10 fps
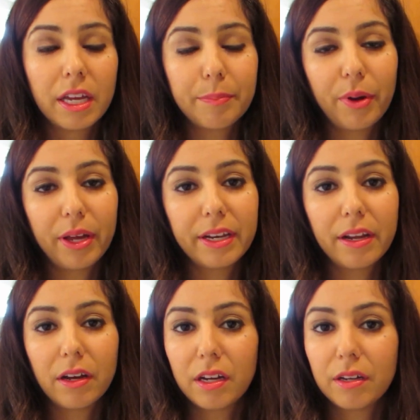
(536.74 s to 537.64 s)
But
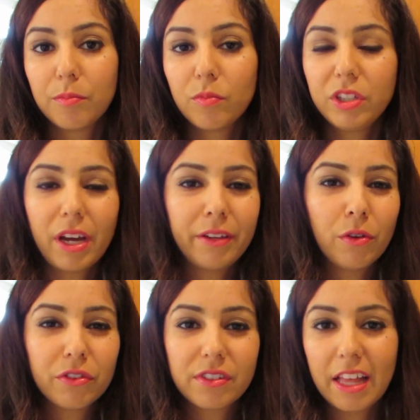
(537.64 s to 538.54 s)
yeah, I
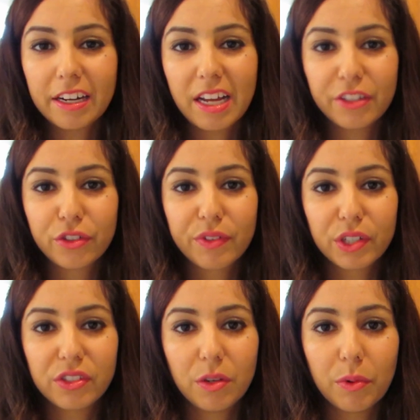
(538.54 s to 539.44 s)
know there's a lot of
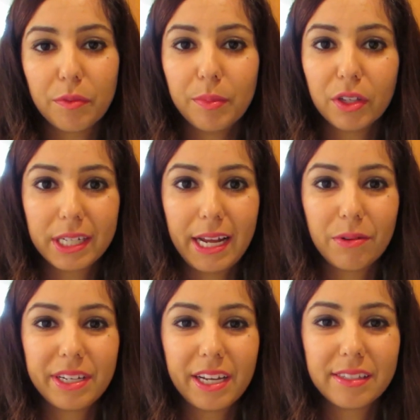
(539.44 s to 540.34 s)
controversy with milk
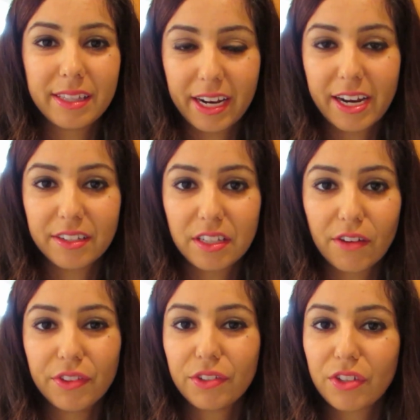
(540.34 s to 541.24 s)
nowadays and that kind of
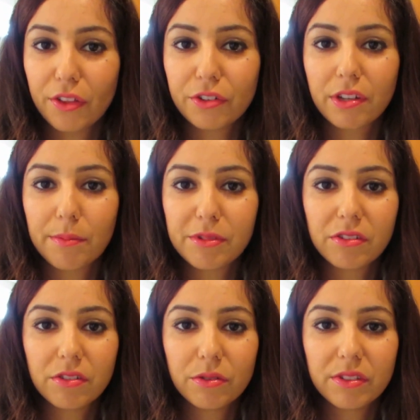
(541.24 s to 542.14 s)
stuff, and there's other
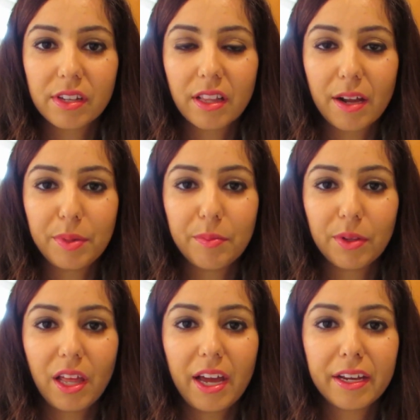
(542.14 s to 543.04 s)
substitutes that a lot of
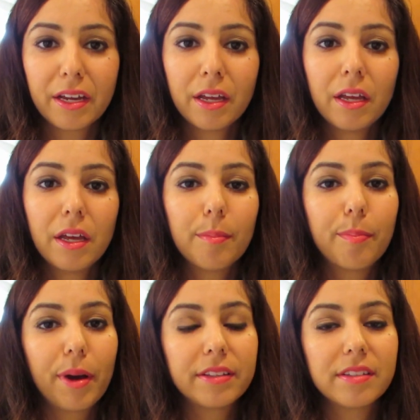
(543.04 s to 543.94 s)
people like.
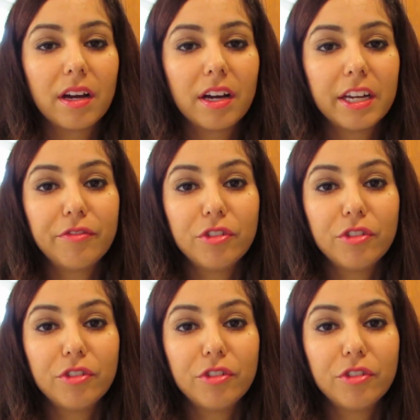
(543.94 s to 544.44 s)
But if